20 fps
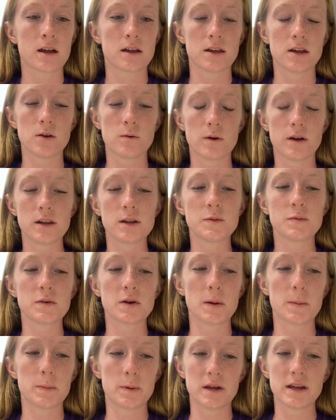Get ready
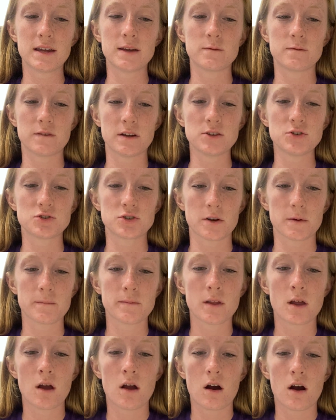for a big adventure.
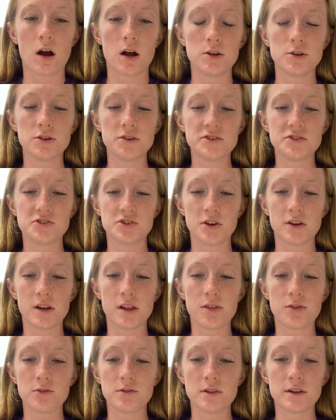On your
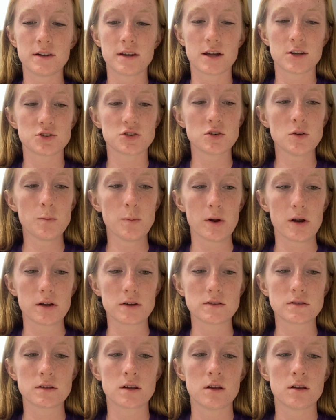journey through the national
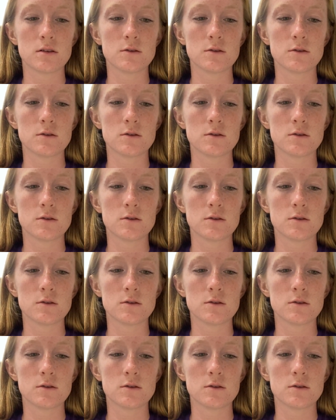parks,